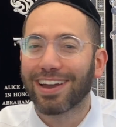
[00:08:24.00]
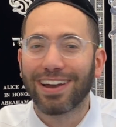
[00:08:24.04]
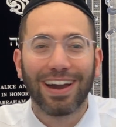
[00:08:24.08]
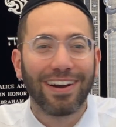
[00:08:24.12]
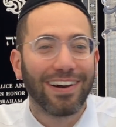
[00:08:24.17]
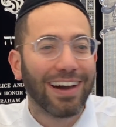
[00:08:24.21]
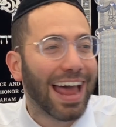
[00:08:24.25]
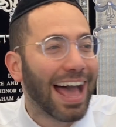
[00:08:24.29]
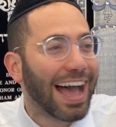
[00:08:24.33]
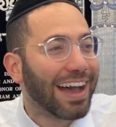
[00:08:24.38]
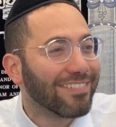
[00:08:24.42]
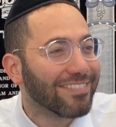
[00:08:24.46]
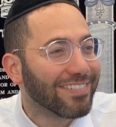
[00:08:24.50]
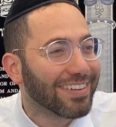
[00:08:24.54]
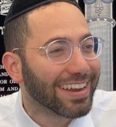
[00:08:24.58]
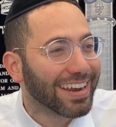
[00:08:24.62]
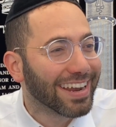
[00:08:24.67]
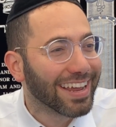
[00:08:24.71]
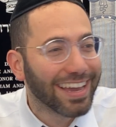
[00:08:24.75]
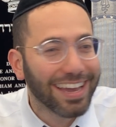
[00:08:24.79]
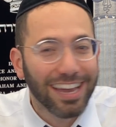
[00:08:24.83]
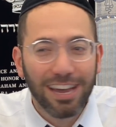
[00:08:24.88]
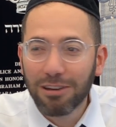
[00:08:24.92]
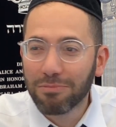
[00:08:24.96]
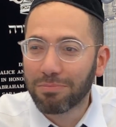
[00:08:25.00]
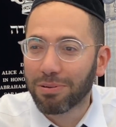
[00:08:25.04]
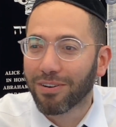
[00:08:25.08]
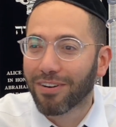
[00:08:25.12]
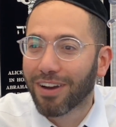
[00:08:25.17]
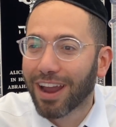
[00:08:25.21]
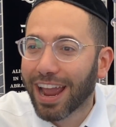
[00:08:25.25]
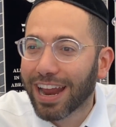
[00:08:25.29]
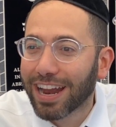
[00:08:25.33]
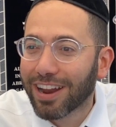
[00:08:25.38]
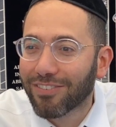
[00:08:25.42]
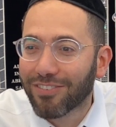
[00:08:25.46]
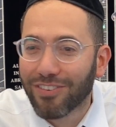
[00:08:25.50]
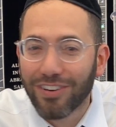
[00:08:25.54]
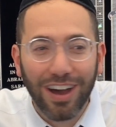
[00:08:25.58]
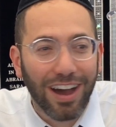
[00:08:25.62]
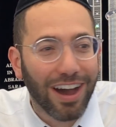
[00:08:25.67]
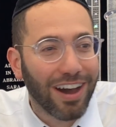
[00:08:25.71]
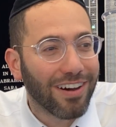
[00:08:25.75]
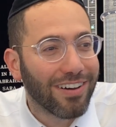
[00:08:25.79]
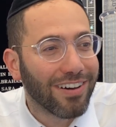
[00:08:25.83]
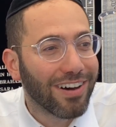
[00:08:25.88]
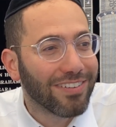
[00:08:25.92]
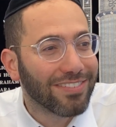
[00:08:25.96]
what happened? Parade of
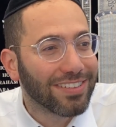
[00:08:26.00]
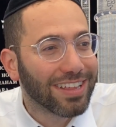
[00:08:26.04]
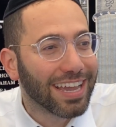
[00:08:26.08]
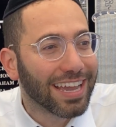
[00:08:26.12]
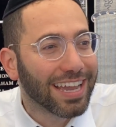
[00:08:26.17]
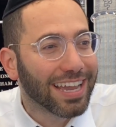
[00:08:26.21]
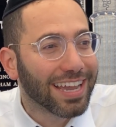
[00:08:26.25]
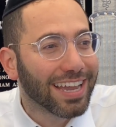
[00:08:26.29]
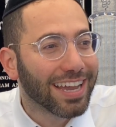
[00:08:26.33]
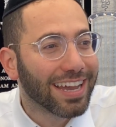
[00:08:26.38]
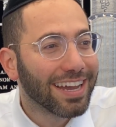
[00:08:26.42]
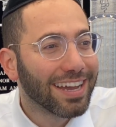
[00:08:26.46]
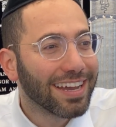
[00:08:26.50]
things.